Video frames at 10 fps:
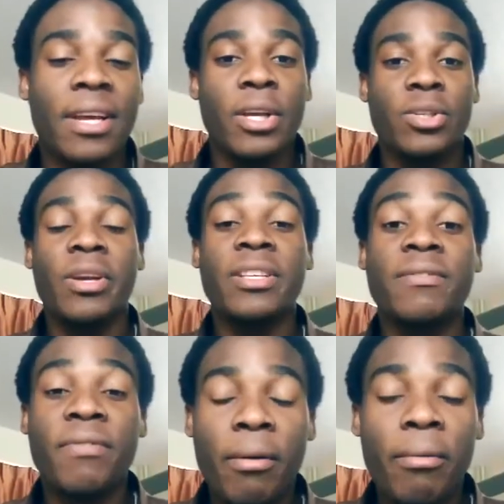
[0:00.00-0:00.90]
So it's
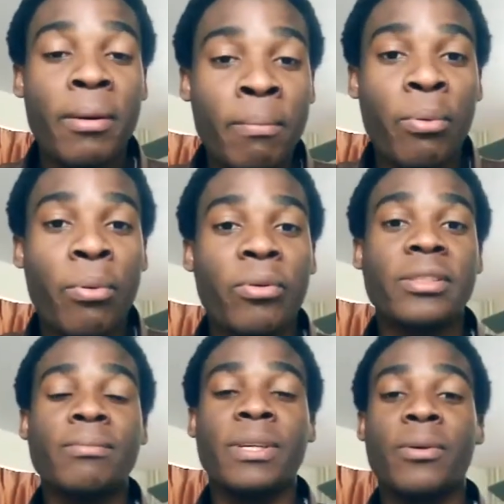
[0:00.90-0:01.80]
very
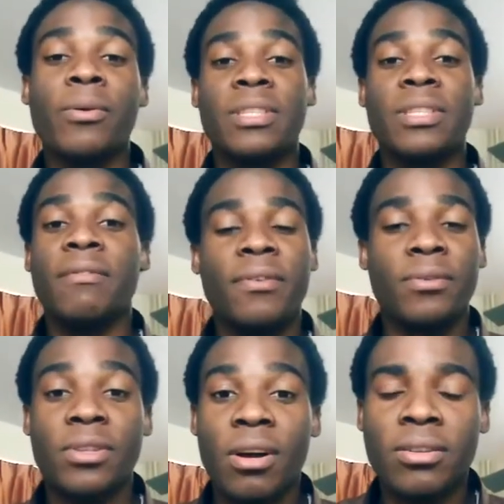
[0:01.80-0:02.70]
important, because if you
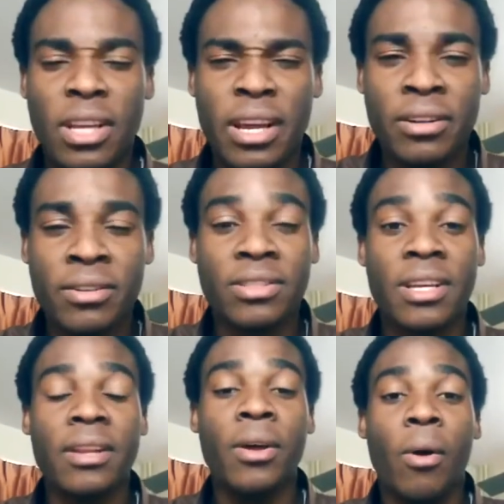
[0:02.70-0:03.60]
don't
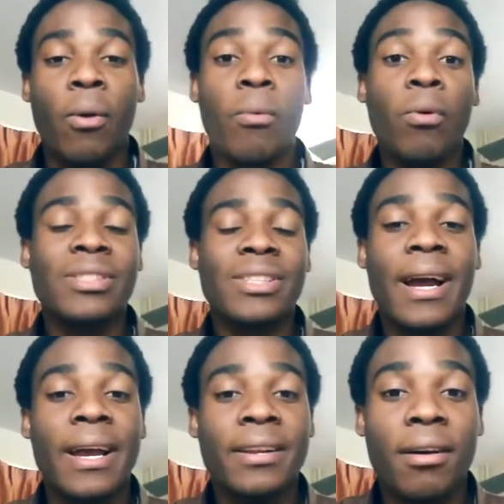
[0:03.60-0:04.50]
understand what
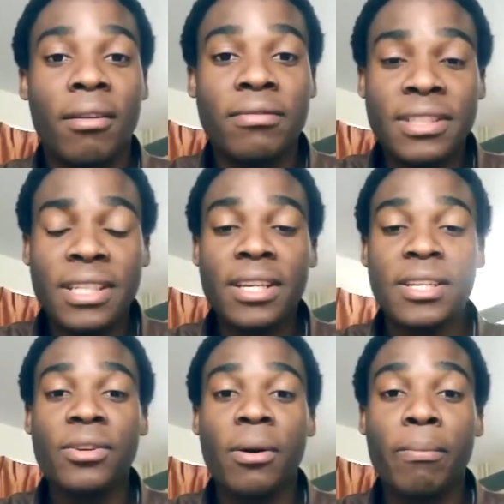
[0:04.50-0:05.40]
kind of need
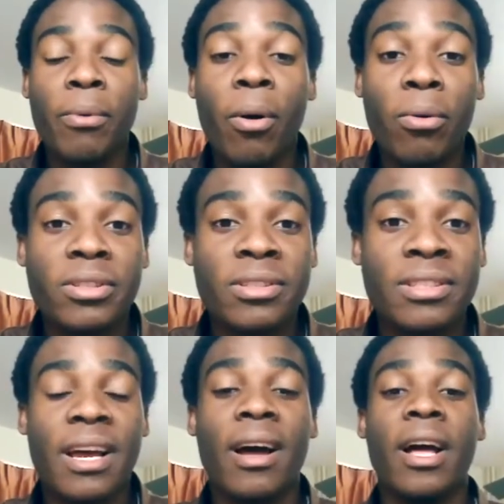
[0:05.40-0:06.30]
your audience
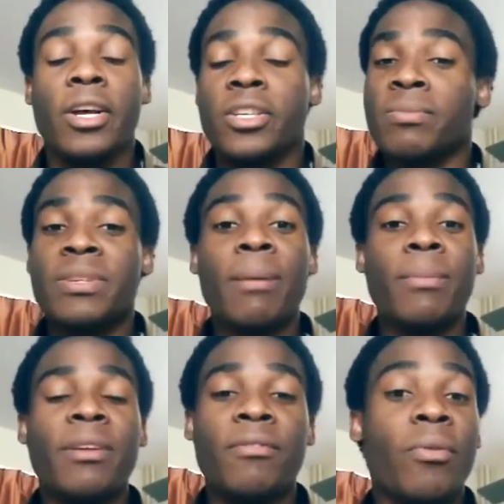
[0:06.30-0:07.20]
are, sometimes
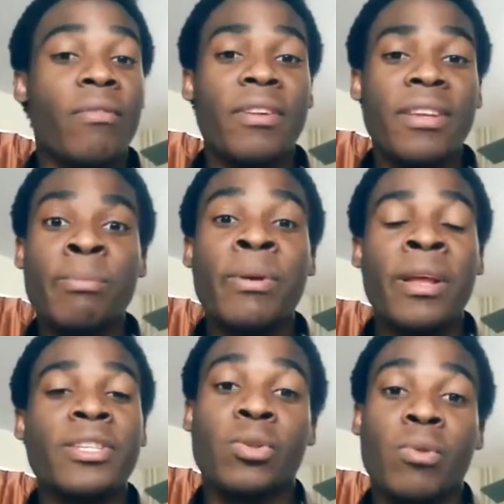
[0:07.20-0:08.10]
if you have an email
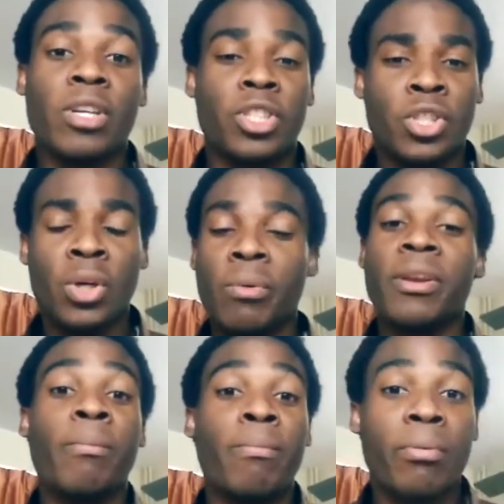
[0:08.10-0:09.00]
list, you are showing
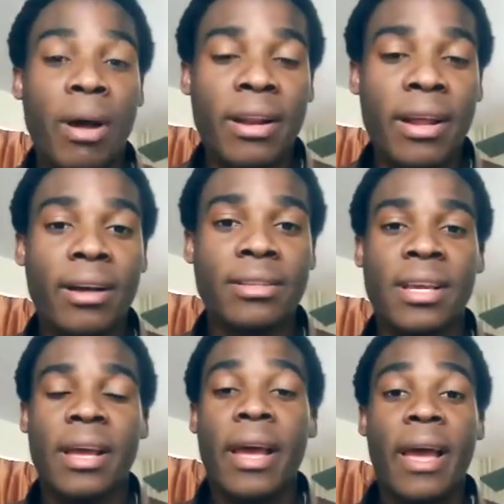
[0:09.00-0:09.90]
a product
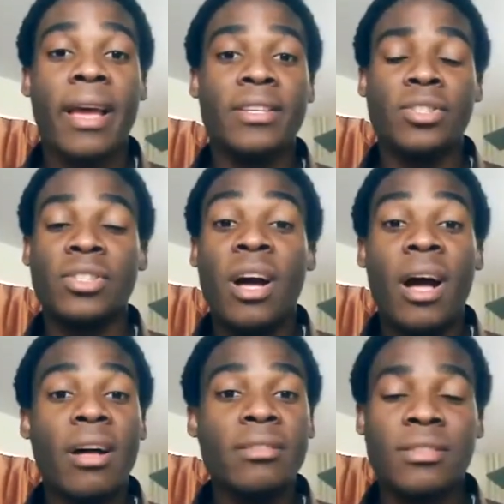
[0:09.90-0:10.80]
and you
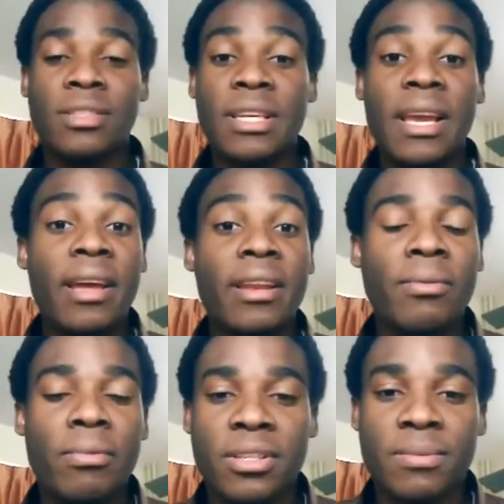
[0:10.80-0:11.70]
don't see any
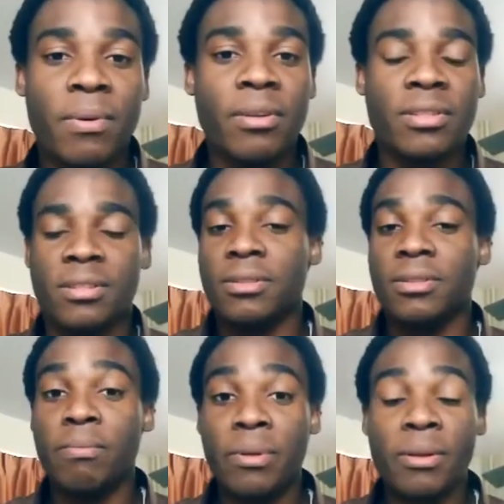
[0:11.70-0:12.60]
response.
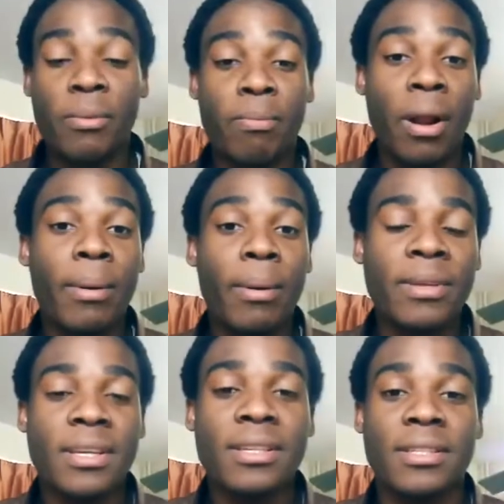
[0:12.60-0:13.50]
The problem
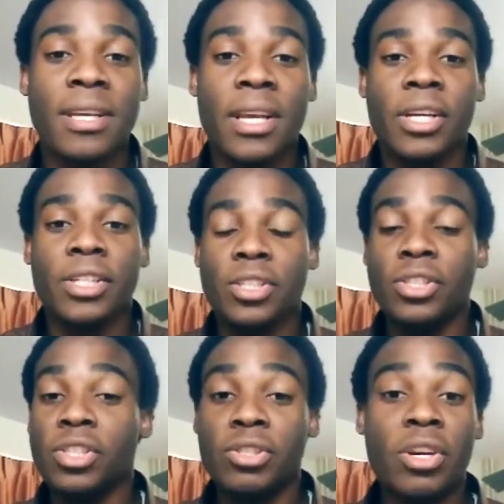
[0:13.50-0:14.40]
is
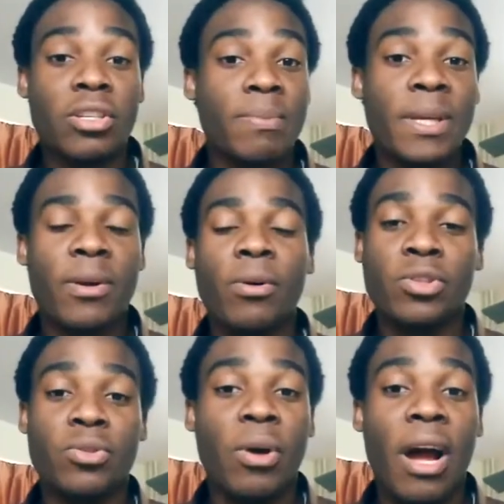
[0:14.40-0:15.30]
just because
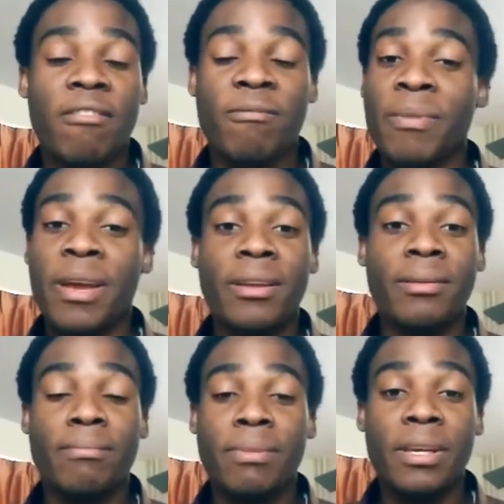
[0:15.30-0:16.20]
you have
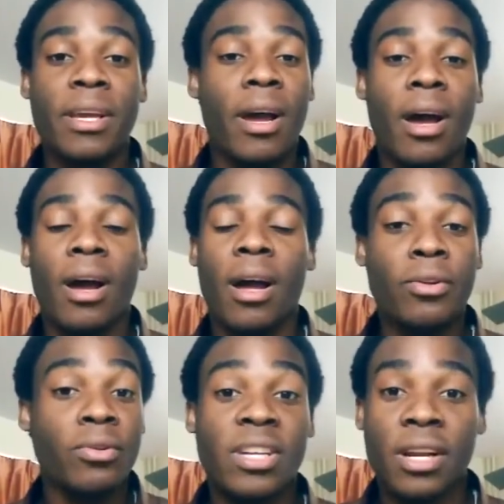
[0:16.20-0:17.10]
maybe
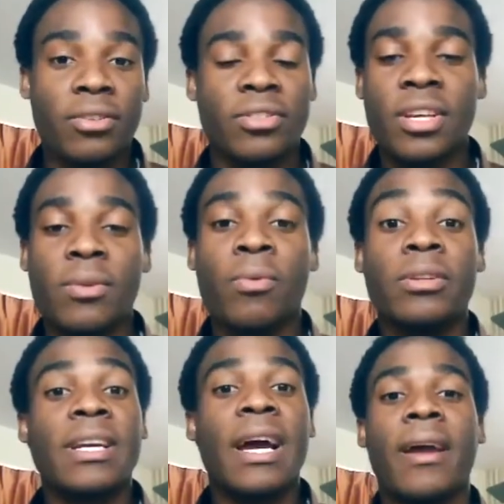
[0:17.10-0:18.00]
not understand what
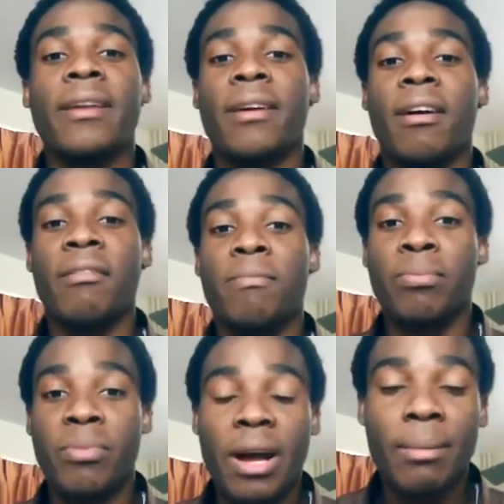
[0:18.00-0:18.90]
kind of
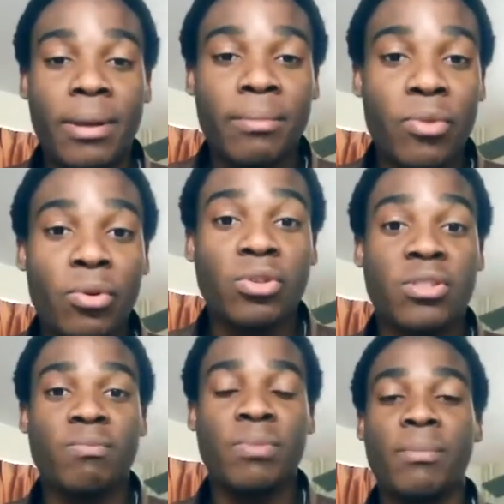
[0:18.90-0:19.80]
problem those
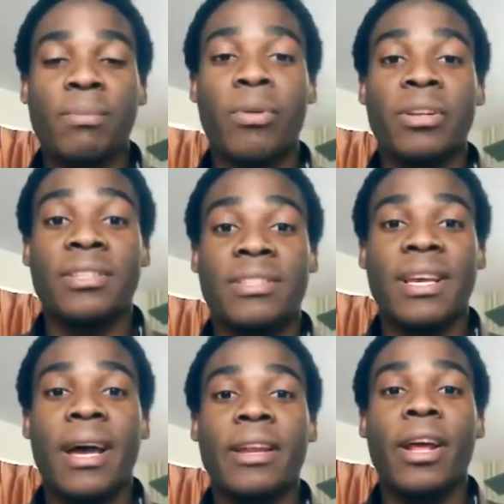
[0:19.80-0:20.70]
people
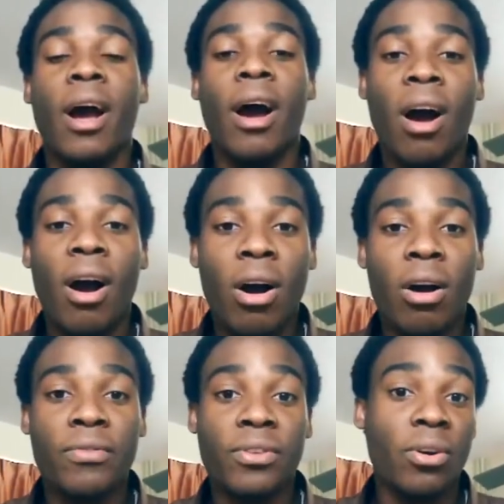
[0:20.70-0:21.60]
inside of
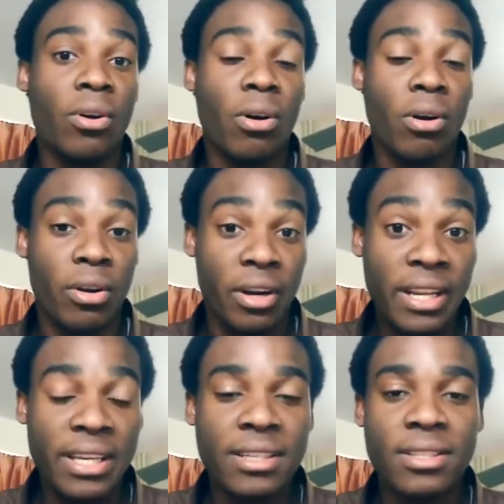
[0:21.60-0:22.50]
your
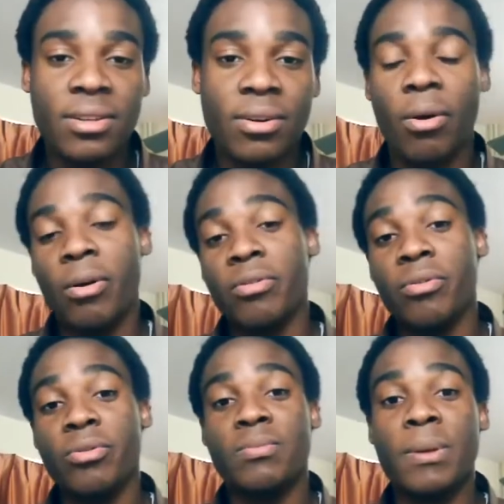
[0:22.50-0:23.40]
list or
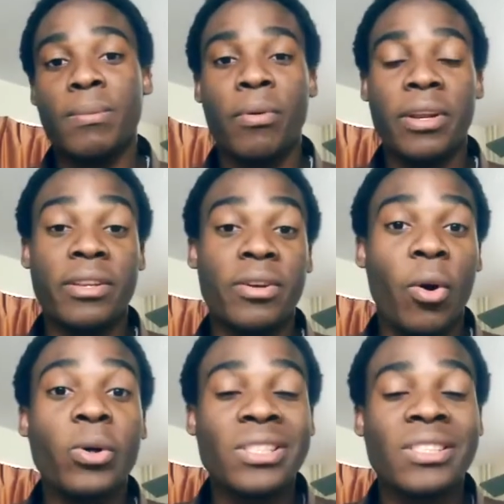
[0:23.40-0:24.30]
those people in your
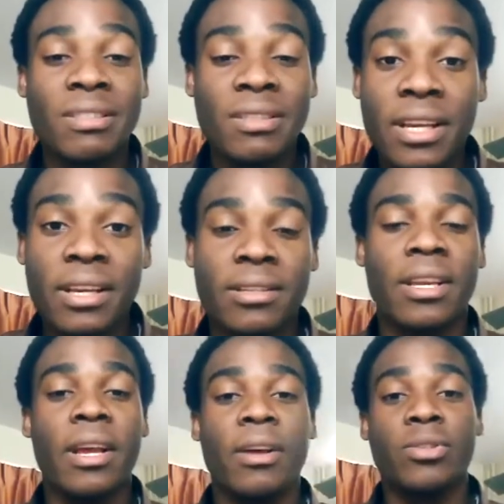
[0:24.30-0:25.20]
audience needs.
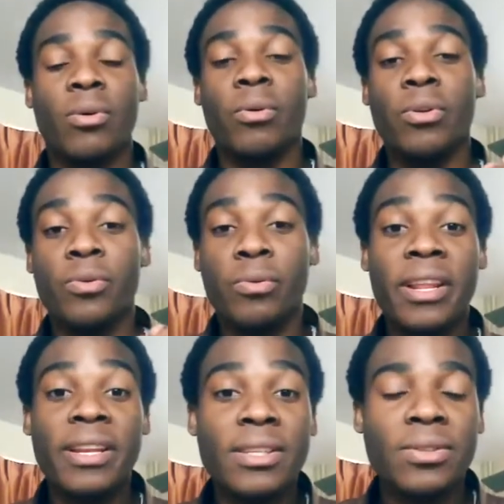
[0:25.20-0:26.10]
So you really
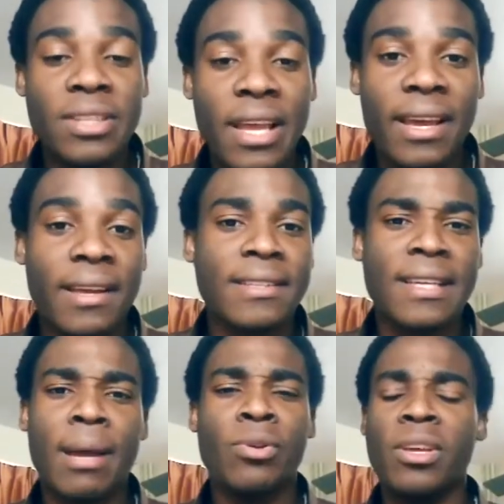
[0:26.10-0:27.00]
need to take a
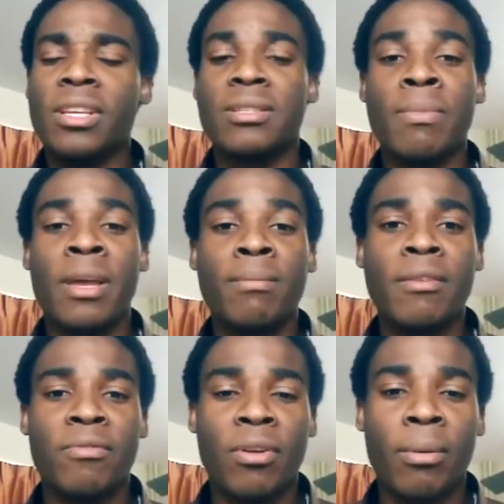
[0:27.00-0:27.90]
time. It's maybe
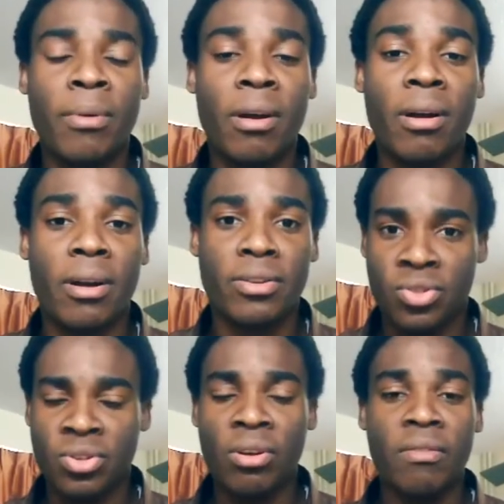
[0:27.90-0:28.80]
from a
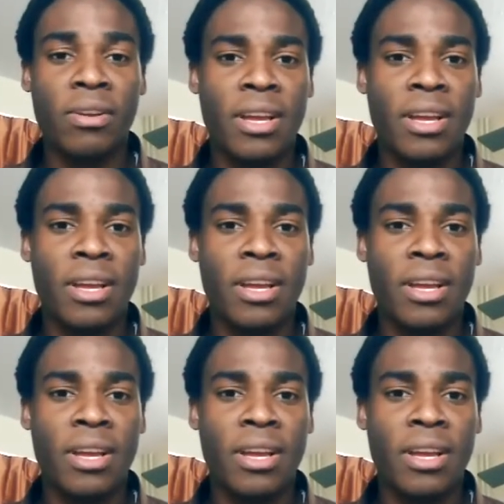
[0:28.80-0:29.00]
survey.